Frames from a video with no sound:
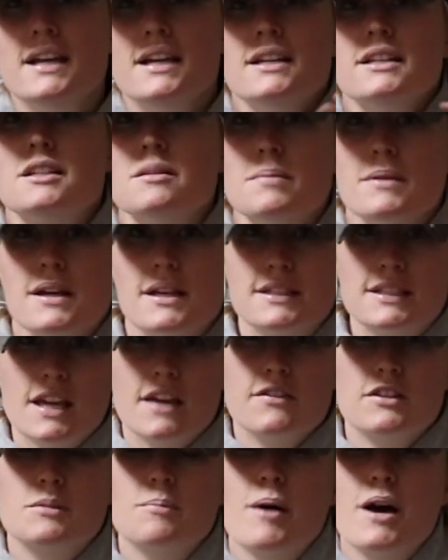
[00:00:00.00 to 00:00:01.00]
to be as
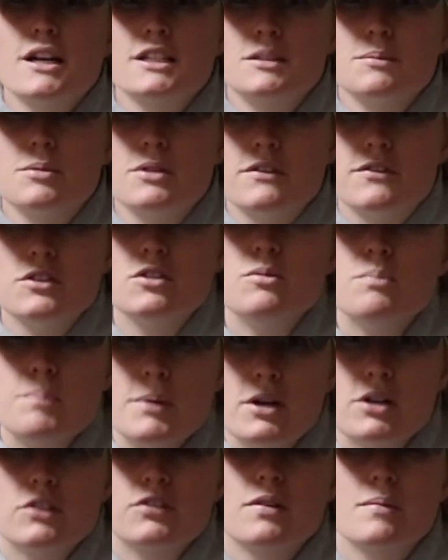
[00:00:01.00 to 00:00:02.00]
safe as possible, if you
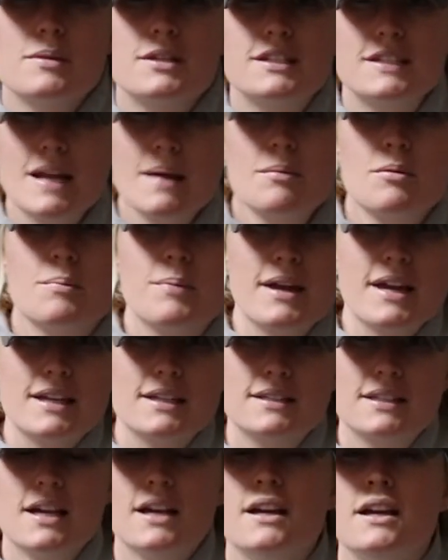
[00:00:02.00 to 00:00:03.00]
build from a stable
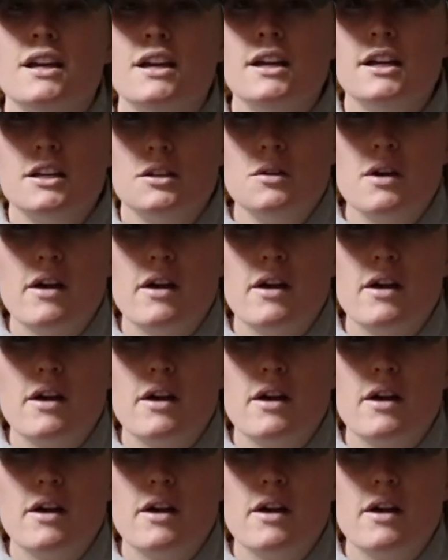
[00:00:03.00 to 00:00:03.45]
base, you